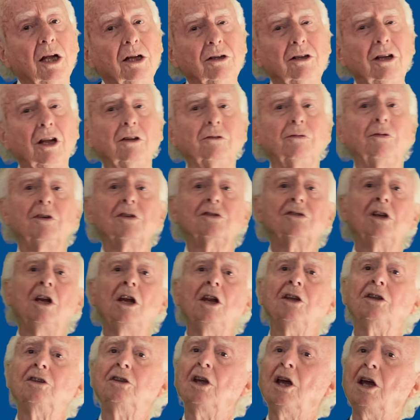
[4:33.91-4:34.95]
that
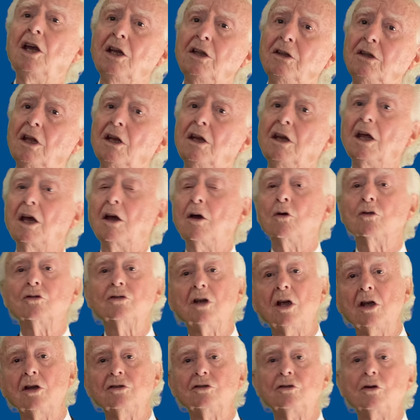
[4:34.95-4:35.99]
facilitate the
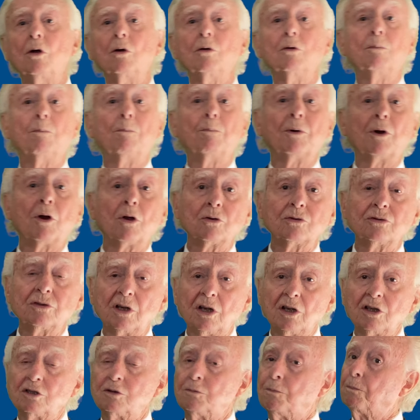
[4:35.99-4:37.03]
negotiation
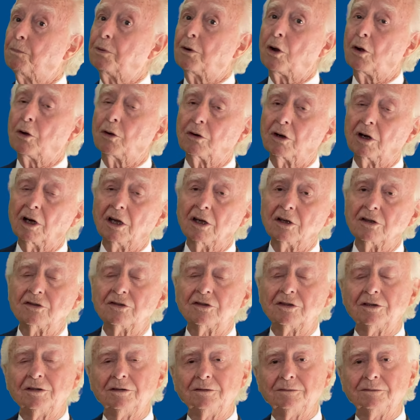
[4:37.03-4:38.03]
process progress.